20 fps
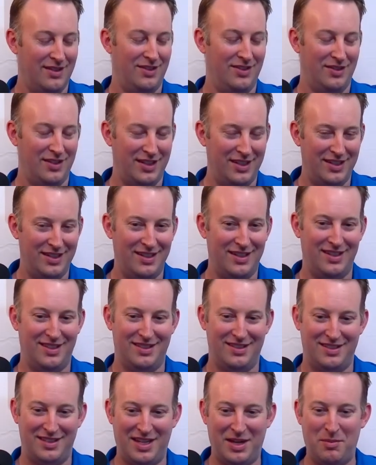All right,
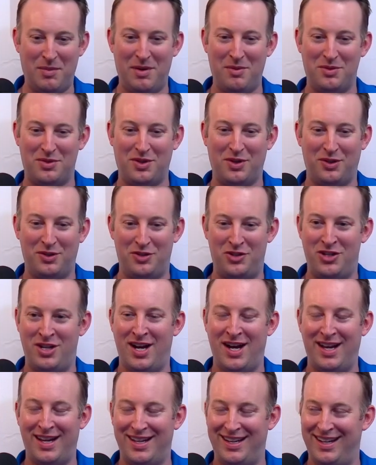nice. Yeah, mine was called
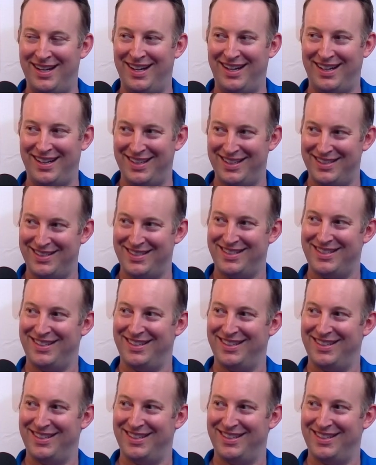Giant Nuggets.